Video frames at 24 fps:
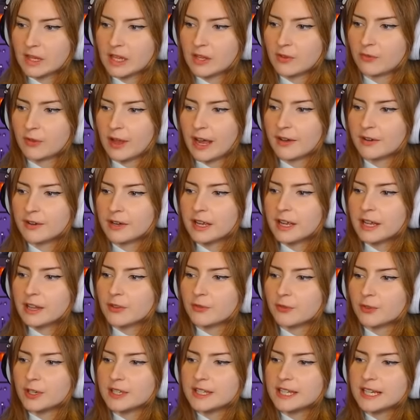He found,
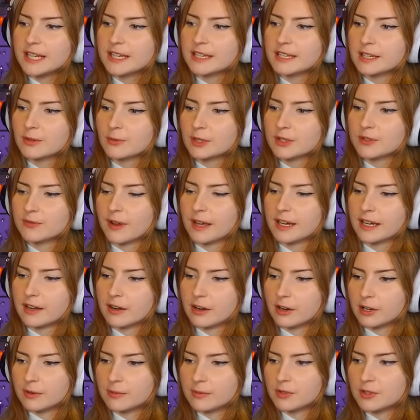the first thing he did was find
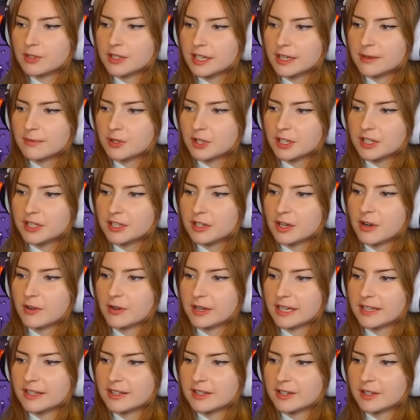an art museum just to go
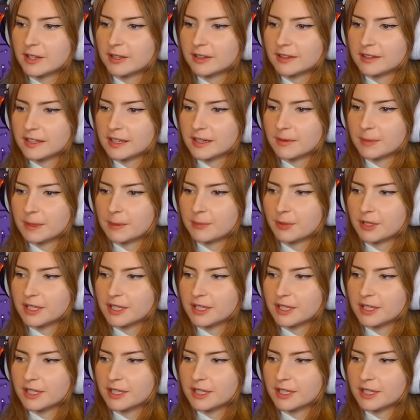and insult it and be